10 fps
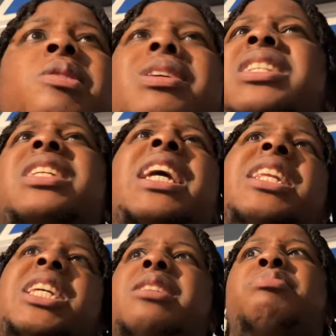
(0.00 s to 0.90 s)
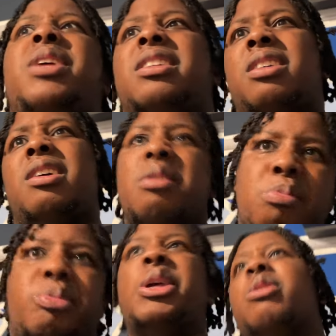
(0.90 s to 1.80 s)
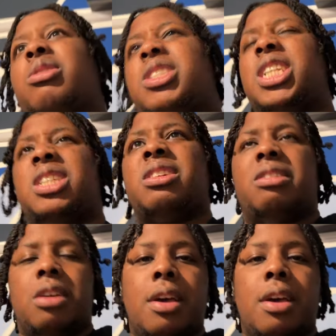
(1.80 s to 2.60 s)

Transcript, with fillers: stay disciplined, be consistent.